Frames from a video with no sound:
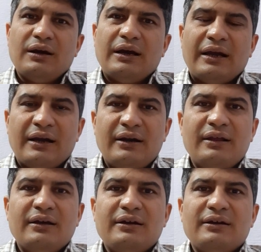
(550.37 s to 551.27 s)

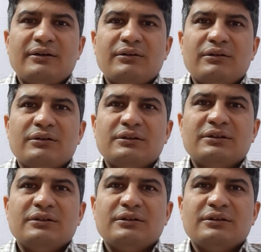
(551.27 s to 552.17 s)
And
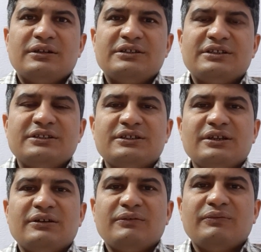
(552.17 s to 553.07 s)
on this is,
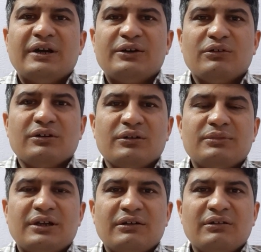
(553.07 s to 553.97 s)
we are talking of
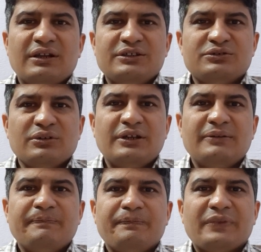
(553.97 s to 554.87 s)
the regular
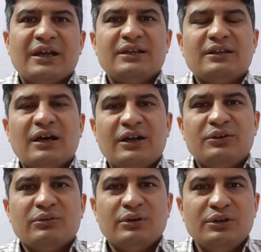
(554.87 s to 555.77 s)
insulin. And I
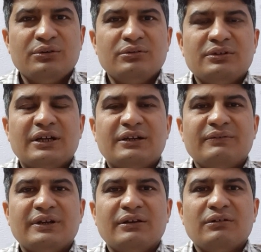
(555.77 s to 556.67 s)
told you that
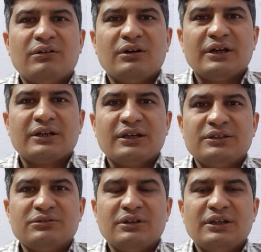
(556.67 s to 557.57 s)
we give long acting
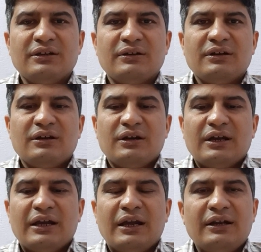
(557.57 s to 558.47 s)
insulin.
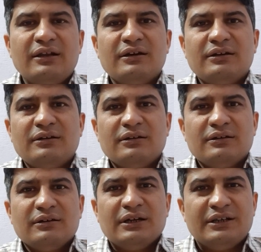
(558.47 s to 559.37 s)
And
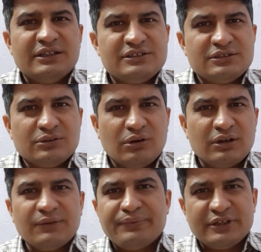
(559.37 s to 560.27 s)
it is not
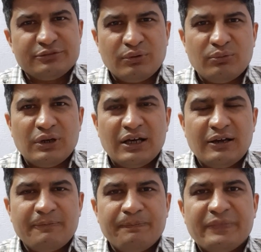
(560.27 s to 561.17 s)
a fixed
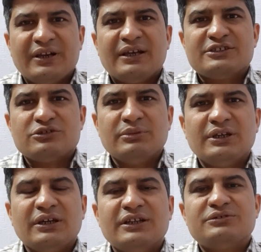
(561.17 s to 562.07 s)
formula. It has to be
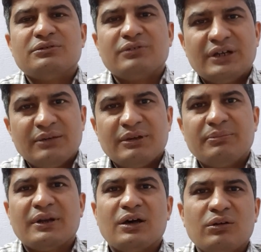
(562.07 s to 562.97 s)
increased to 20 ml
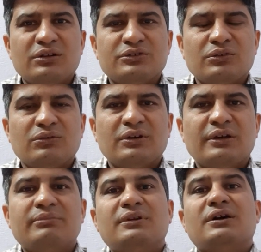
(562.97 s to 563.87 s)
per hour also
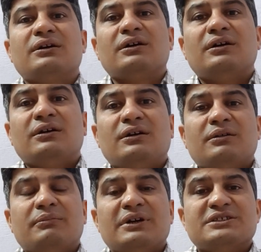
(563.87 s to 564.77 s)
if the
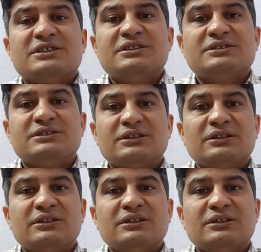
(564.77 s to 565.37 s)
patient's